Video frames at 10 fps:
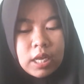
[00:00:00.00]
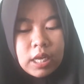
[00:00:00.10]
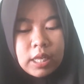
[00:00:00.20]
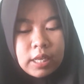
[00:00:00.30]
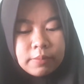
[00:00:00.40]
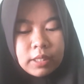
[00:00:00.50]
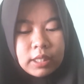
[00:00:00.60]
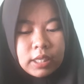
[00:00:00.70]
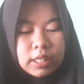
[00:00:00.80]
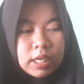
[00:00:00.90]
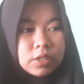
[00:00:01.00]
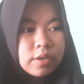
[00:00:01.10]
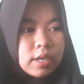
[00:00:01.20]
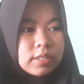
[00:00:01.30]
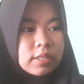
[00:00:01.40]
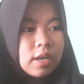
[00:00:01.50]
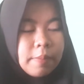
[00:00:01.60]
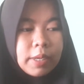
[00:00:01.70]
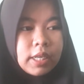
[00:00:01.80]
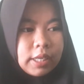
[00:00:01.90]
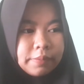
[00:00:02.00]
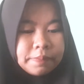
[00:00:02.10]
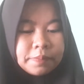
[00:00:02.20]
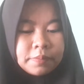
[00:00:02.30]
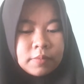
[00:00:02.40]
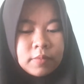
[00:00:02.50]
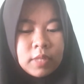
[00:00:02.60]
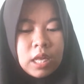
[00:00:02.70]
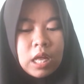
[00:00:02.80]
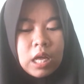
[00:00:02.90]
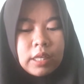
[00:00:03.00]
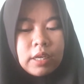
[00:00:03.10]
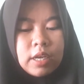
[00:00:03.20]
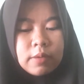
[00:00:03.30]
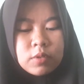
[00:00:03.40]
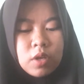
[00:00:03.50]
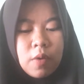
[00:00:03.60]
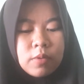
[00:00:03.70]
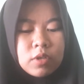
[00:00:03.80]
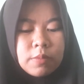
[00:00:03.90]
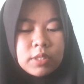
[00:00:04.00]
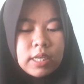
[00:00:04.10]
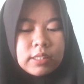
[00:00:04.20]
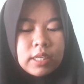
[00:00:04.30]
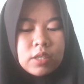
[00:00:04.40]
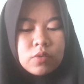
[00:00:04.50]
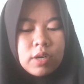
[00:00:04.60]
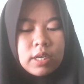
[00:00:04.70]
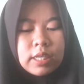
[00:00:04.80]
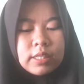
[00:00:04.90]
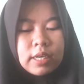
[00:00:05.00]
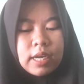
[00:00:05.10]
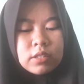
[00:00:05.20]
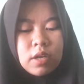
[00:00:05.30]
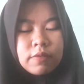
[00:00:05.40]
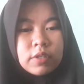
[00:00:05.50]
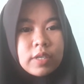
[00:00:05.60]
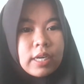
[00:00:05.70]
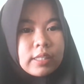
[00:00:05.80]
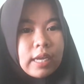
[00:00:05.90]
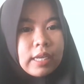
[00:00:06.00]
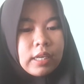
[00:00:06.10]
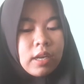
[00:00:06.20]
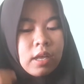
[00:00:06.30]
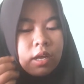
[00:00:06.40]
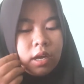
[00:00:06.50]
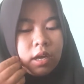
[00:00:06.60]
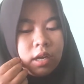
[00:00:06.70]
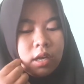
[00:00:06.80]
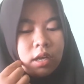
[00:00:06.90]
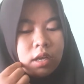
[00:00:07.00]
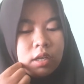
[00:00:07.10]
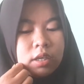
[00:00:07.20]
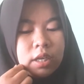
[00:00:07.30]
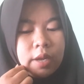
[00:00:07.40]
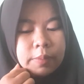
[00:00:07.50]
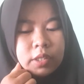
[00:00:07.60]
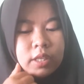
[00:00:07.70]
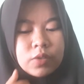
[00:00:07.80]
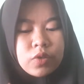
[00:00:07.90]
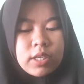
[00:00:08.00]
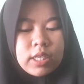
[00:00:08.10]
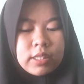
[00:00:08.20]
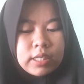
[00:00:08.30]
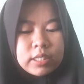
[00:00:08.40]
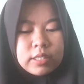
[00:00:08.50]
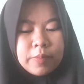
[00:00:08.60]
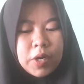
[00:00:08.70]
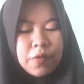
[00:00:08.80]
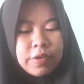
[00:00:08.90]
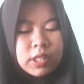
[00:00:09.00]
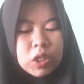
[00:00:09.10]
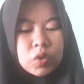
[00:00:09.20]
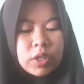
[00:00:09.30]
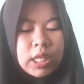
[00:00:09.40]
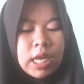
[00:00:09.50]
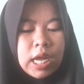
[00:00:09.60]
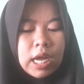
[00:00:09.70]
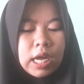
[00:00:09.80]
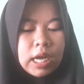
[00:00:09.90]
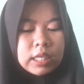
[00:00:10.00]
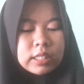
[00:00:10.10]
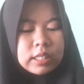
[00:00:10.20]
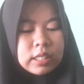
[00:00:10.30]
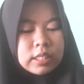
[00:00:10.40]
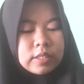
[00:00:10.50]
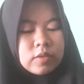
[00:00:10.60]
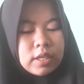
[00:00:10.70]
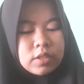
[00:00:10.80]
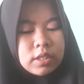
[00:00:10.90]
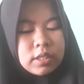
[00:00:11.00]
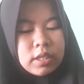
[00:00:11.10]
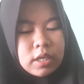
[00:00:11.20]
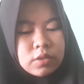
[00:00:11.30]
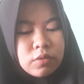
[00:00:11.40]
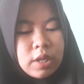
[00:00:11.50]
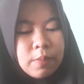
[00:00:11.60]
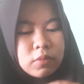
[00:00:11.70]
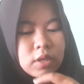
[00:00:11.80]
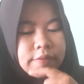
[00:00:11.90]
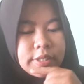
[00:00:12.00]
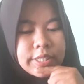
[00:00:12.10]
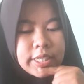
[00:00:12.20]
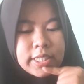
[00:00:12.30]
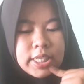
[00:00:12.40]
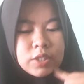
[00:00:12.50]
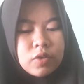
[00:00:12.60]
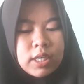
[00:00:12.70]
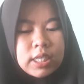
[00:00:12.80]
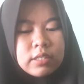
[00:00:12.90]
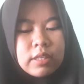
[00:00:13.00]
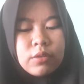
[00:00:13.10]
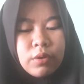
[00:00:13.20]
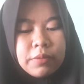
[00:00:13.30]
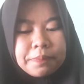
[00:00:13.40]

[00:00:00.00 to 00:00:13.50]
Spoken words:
Indemnity, the insurance company indemnifies or consult the insurer in the case of the certain only of the insurance interest. Benefit insurance, as it is stated in the study books of the Charles Insurance Institute,